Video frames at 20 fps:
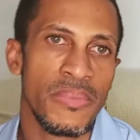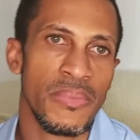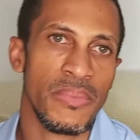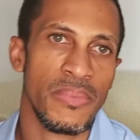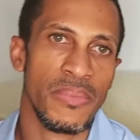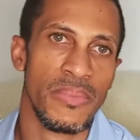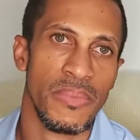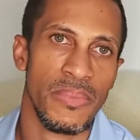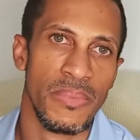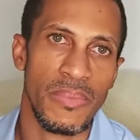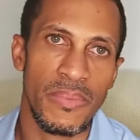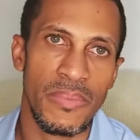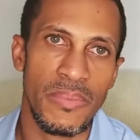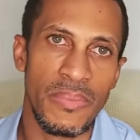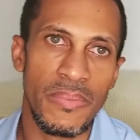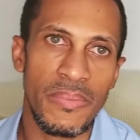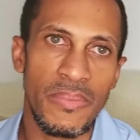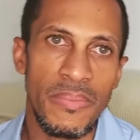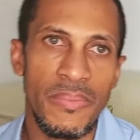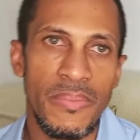
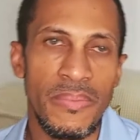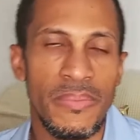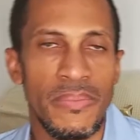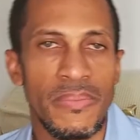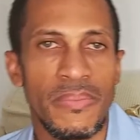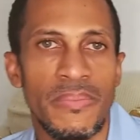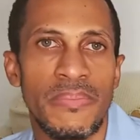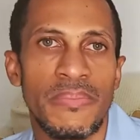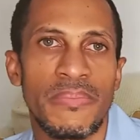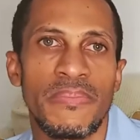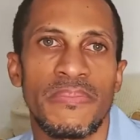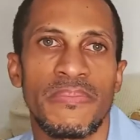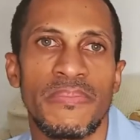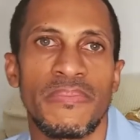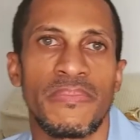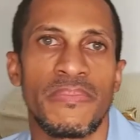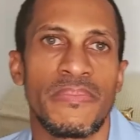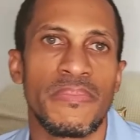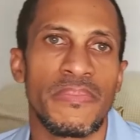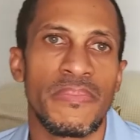
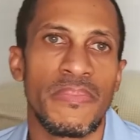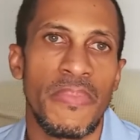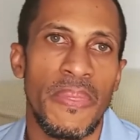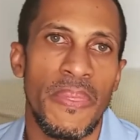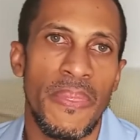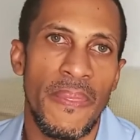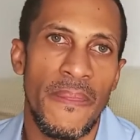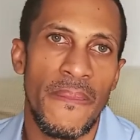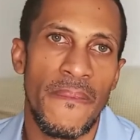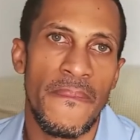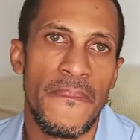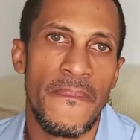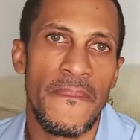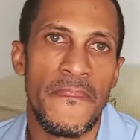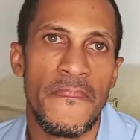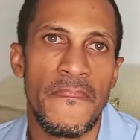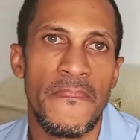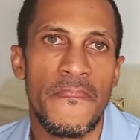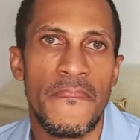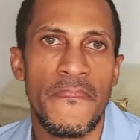
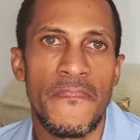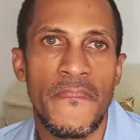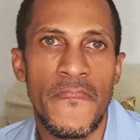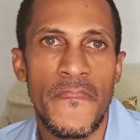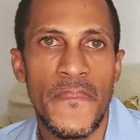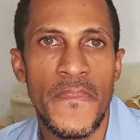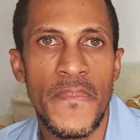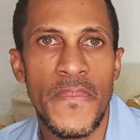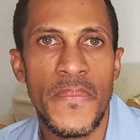[no speech]